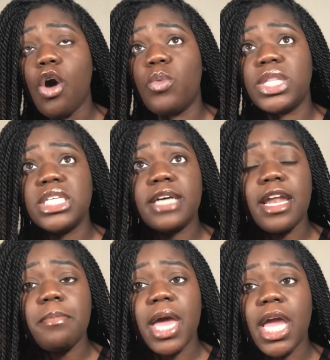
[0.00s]
Oh, well, this
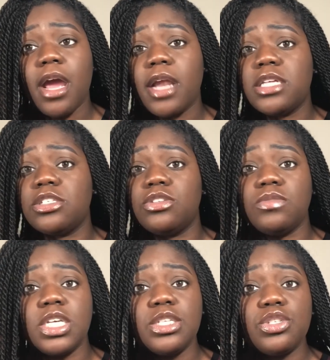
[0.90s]
got in my hair. I need to do
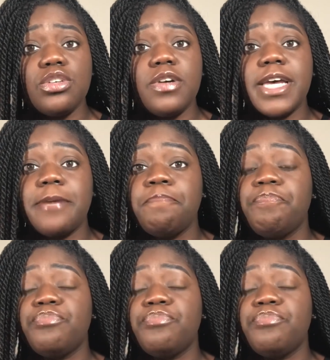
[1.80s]
this to it.